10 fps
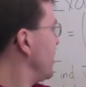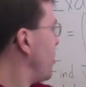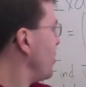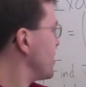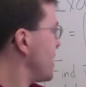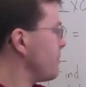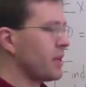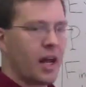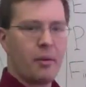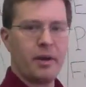They're all the same
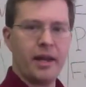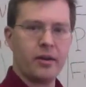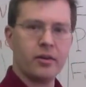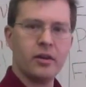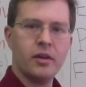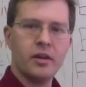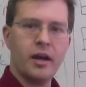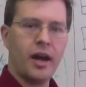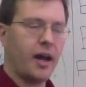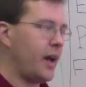denominator,
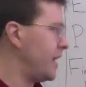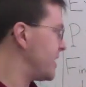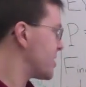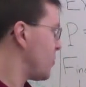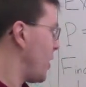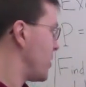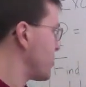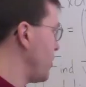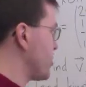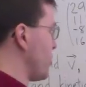uh, and it's squared,
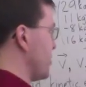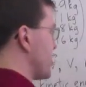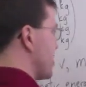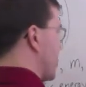squared. So this is